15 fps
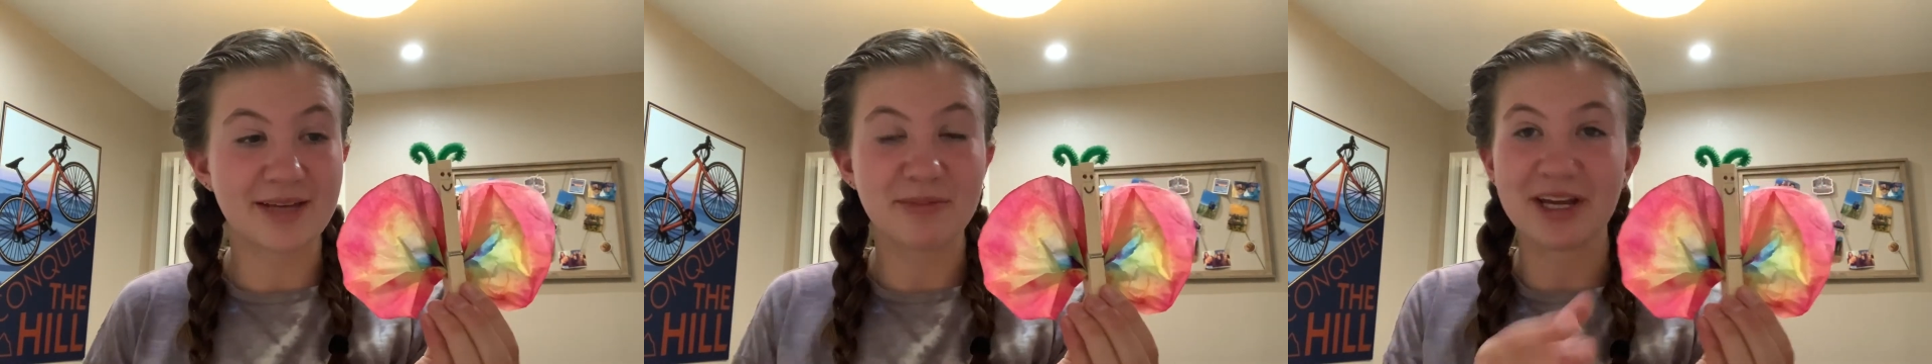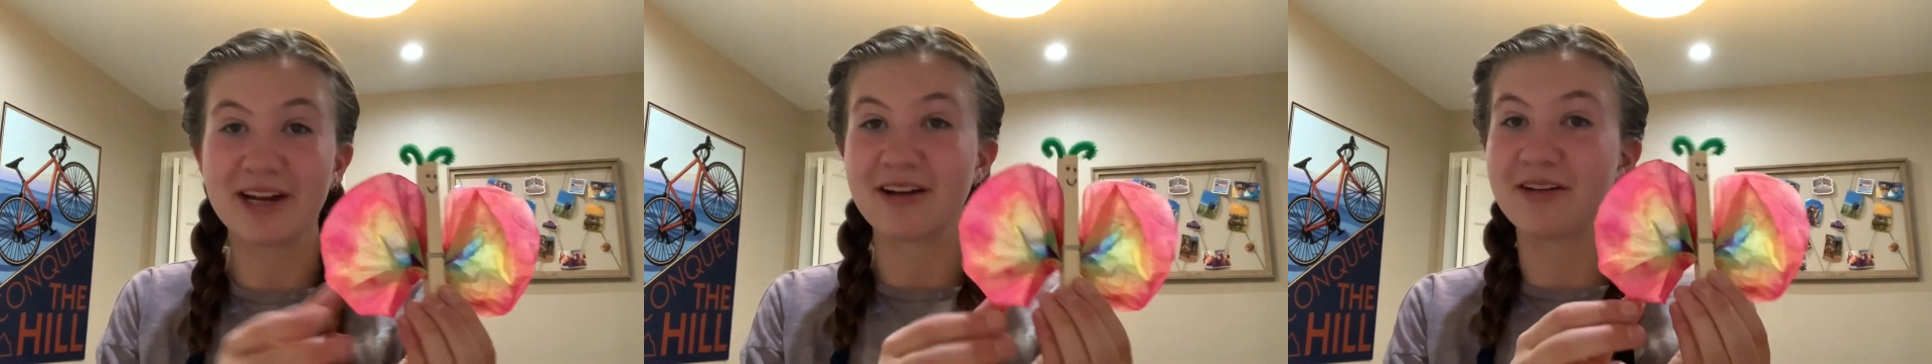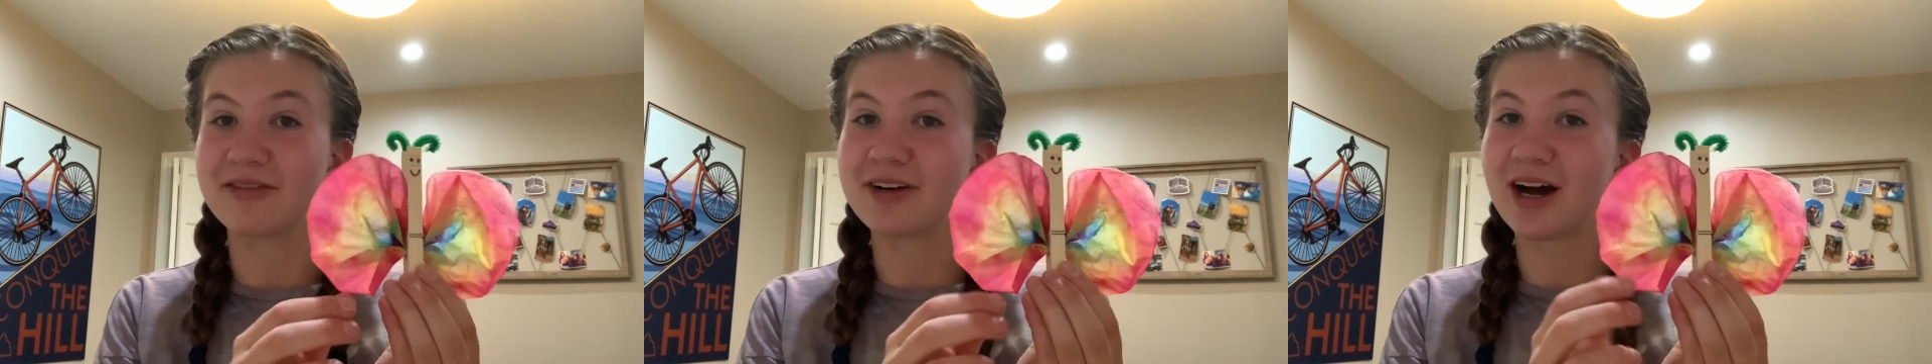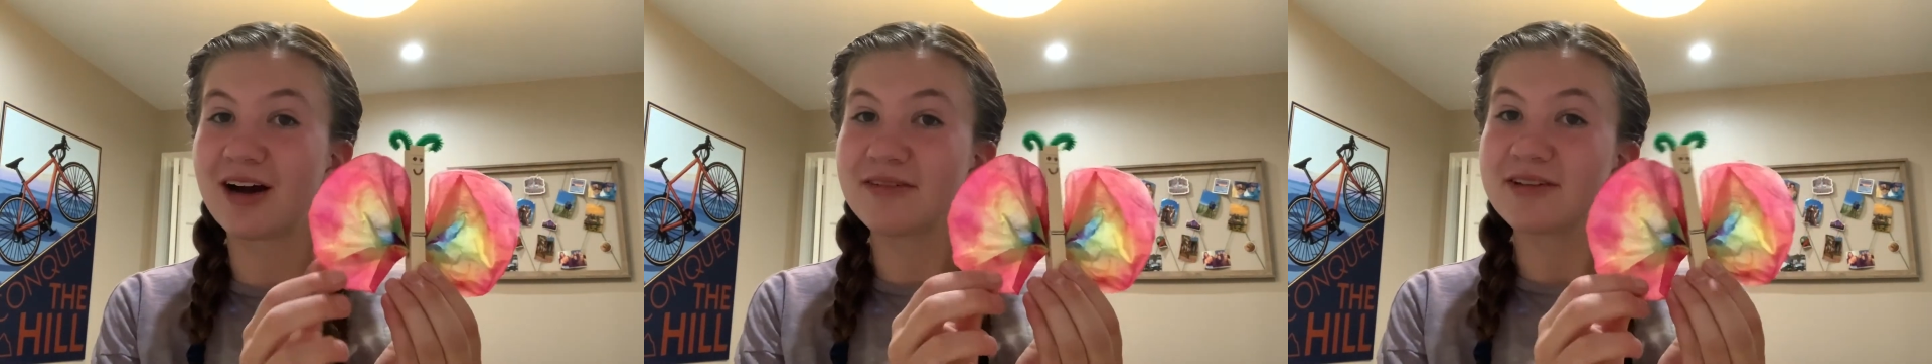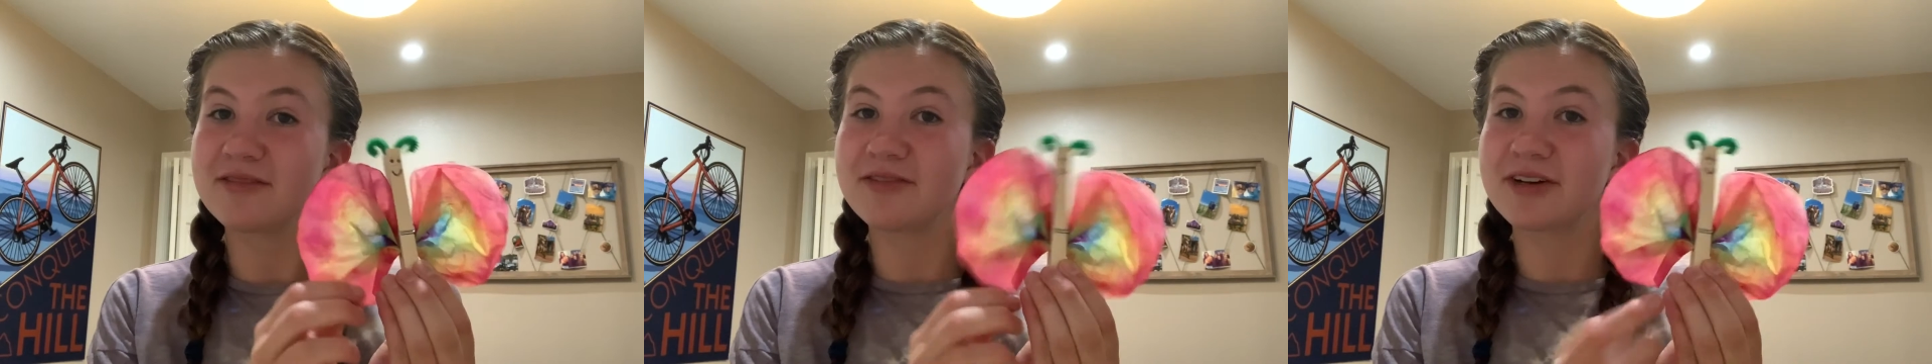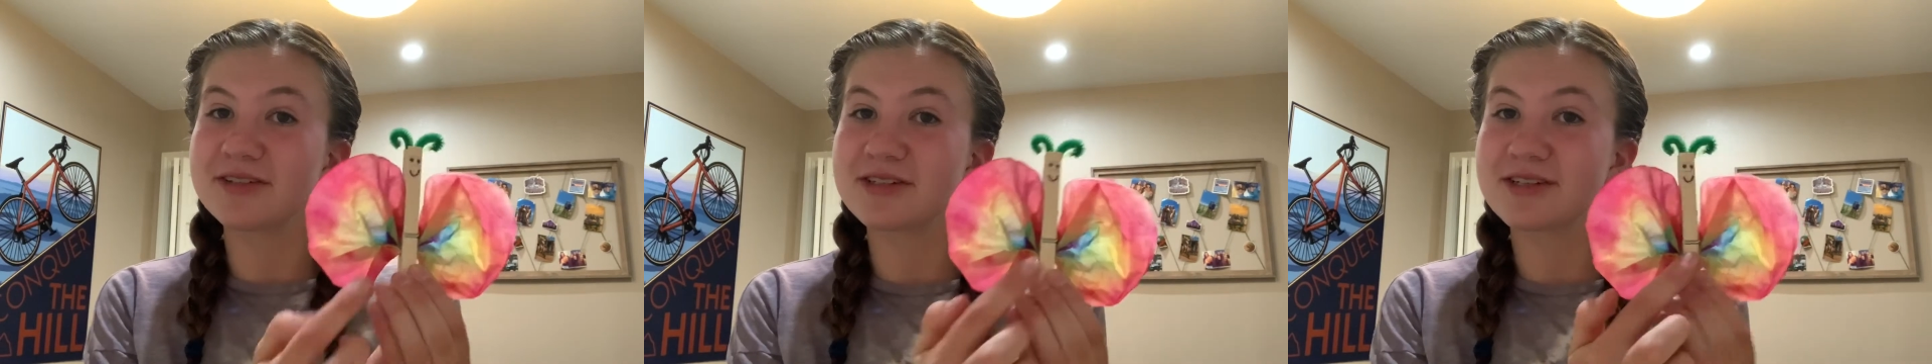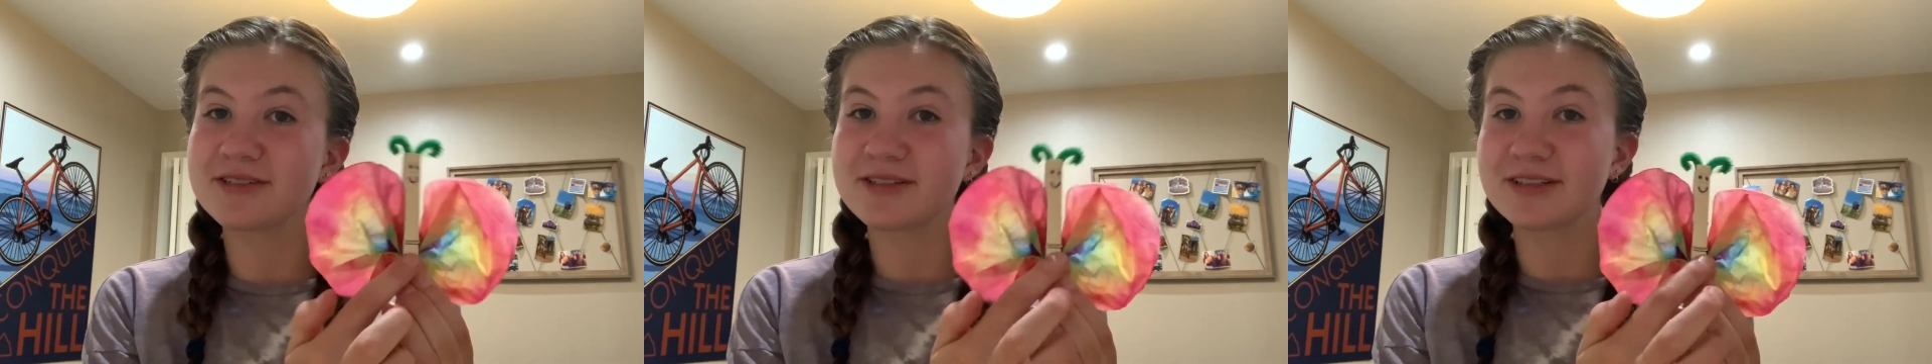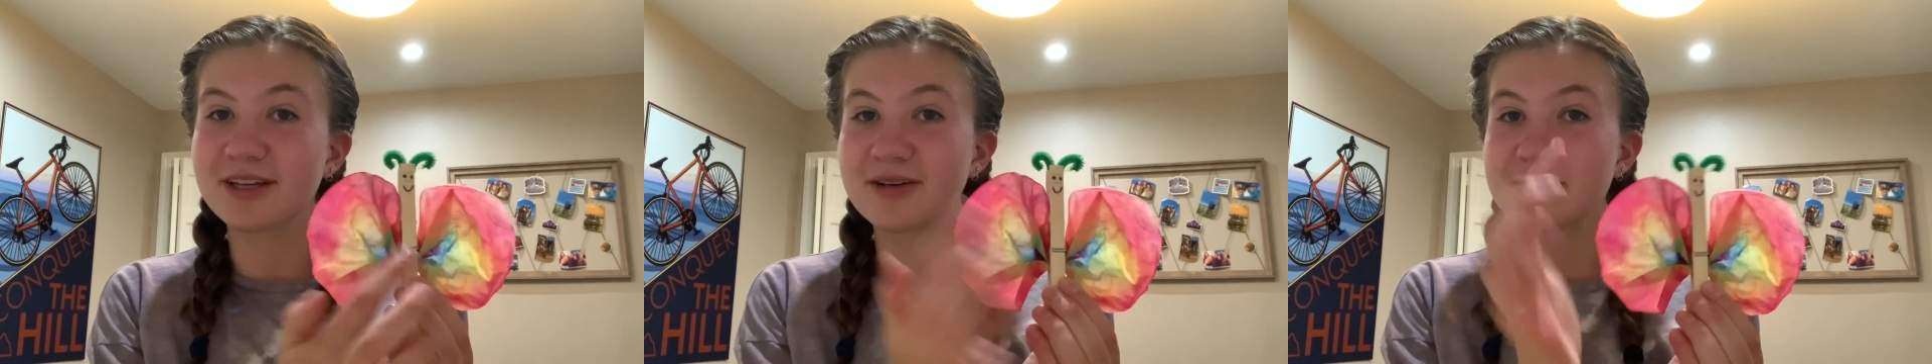made out of coffee filters,
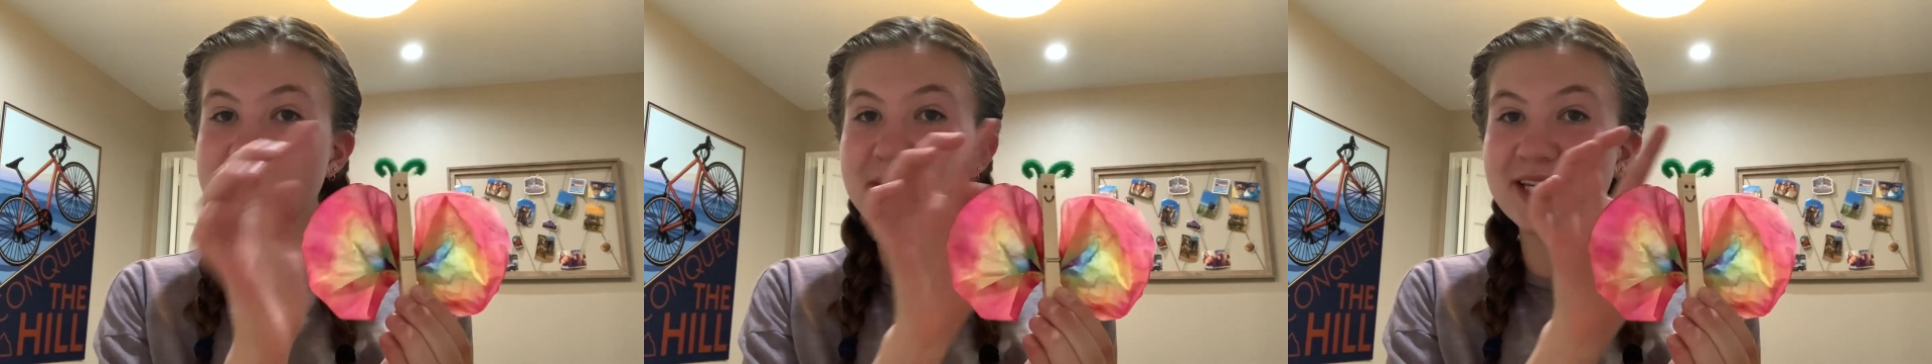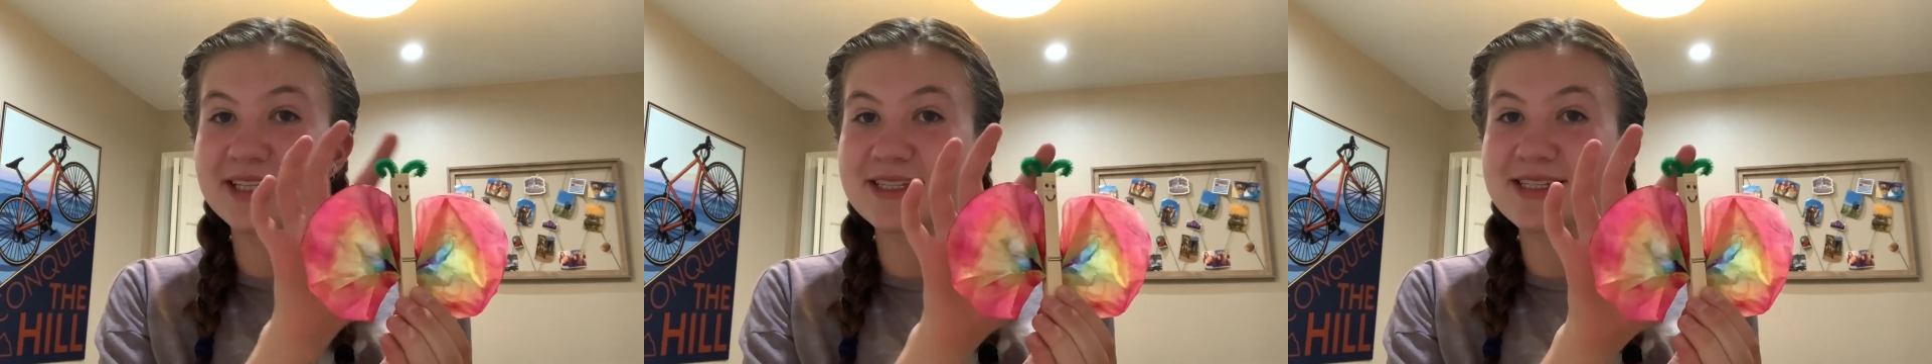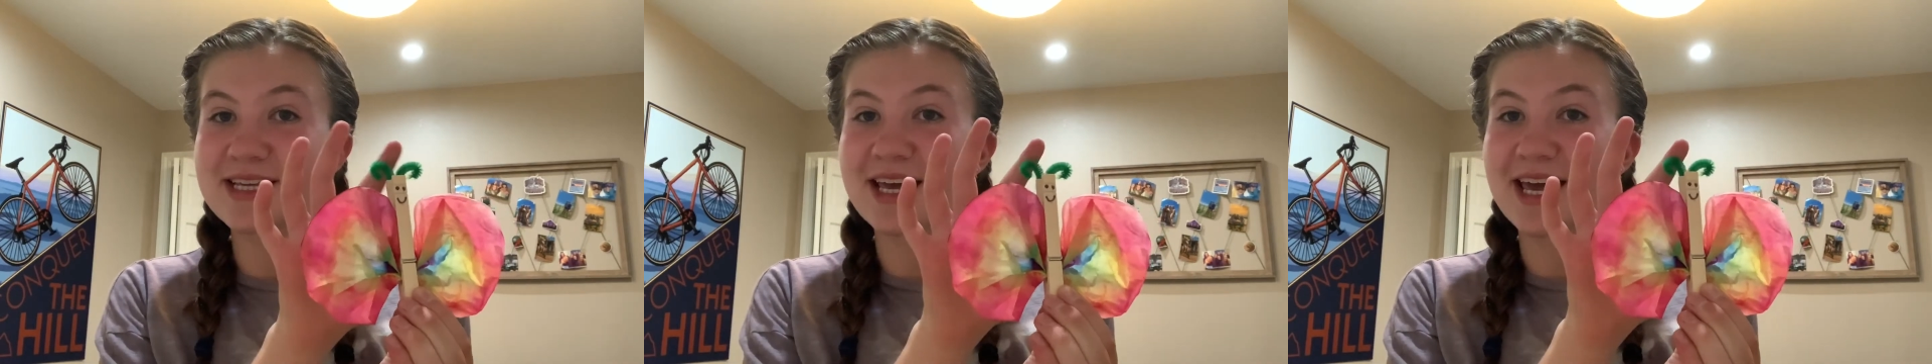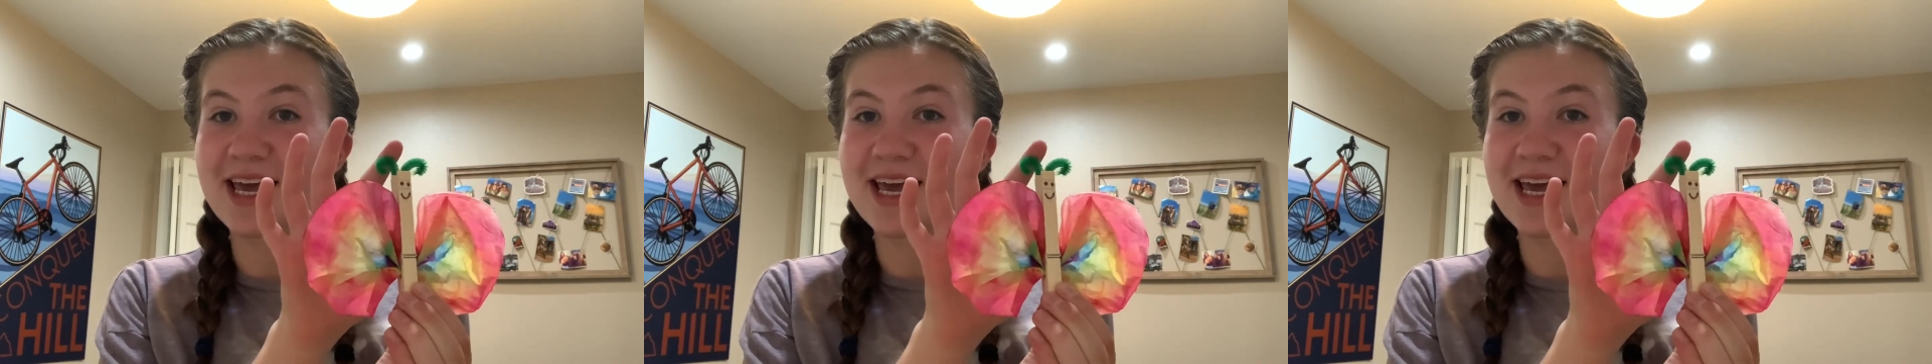clothespins,